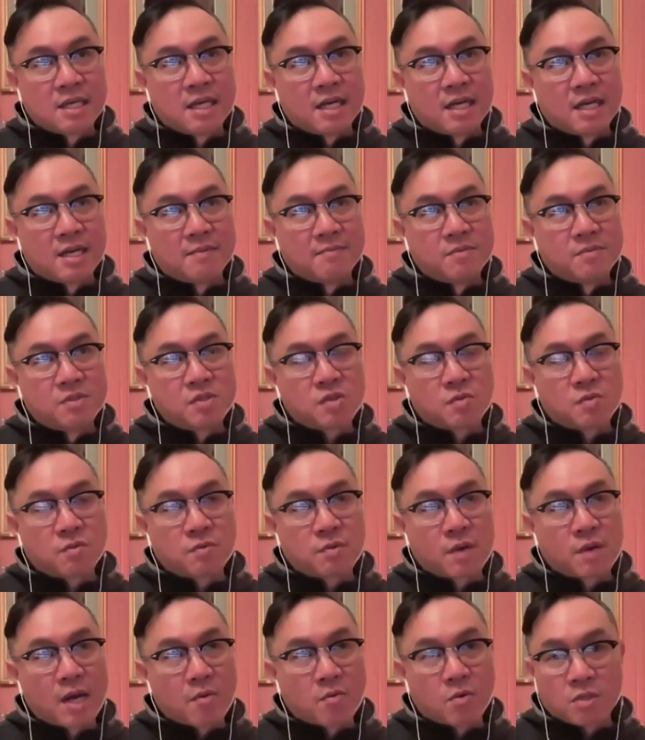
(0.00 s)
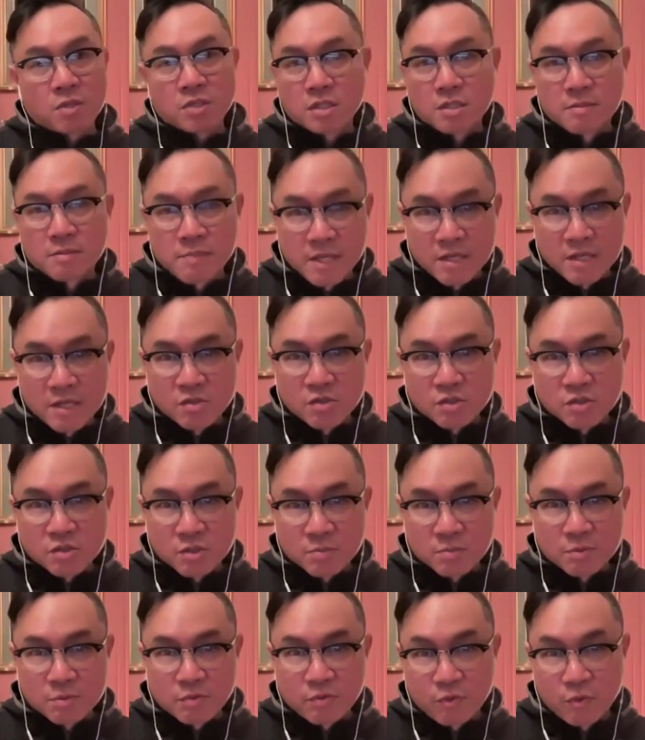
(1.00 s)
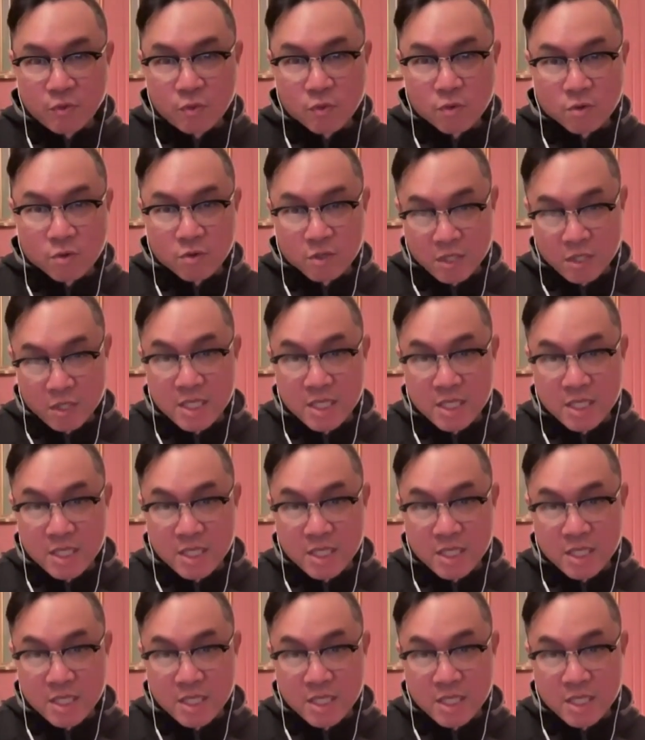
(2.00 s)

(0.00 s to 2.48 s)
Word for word: um, so I worked on the manuscript for